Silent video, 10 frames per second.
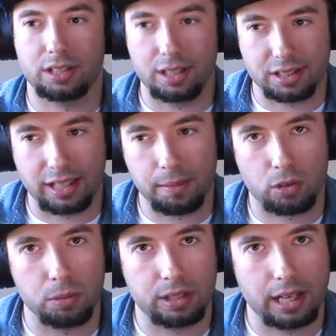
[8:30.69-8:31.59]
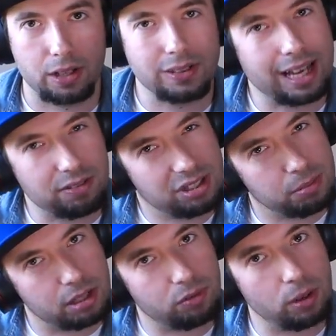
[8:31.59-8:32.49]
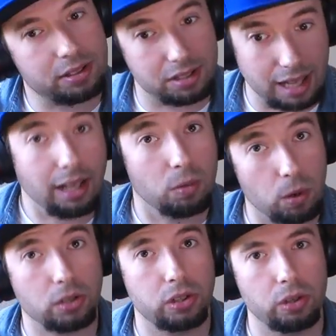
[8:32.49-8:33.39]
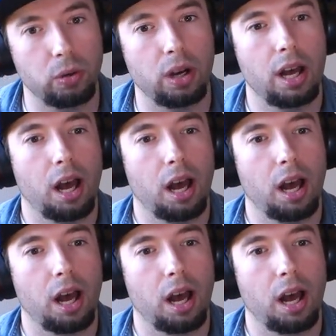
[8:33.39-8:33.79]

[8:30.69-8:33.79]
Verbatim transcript: the same group together and they have similar voices. That can work too.